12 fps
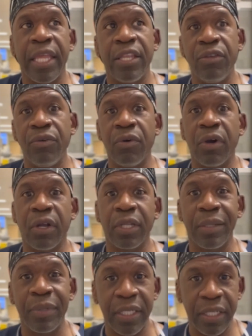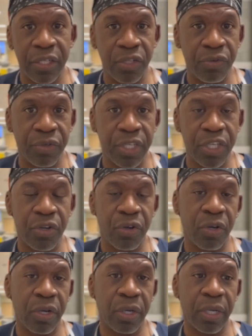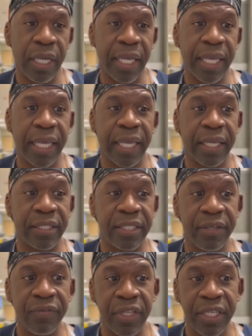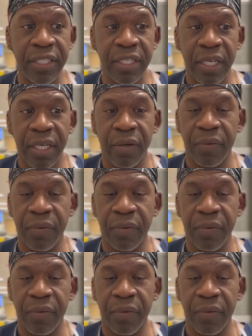and you are limited in doing your activities,